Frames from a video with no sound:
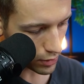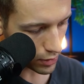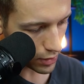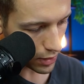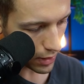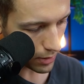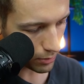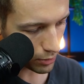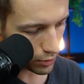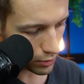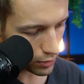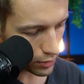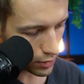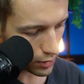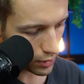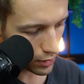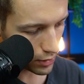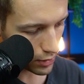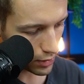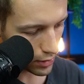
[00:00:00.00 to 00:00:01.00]

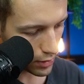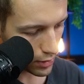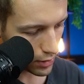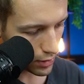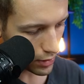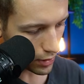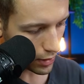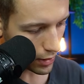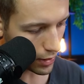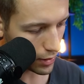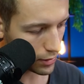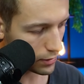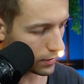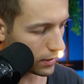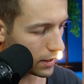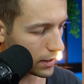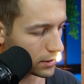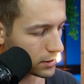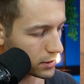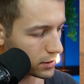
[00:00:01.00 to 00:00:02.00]
computer. And
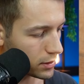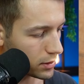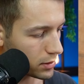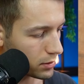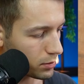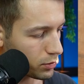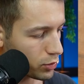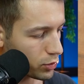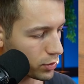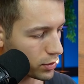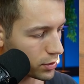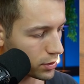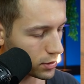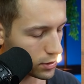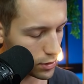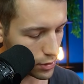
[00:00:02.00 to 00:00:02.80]
that's it, purchase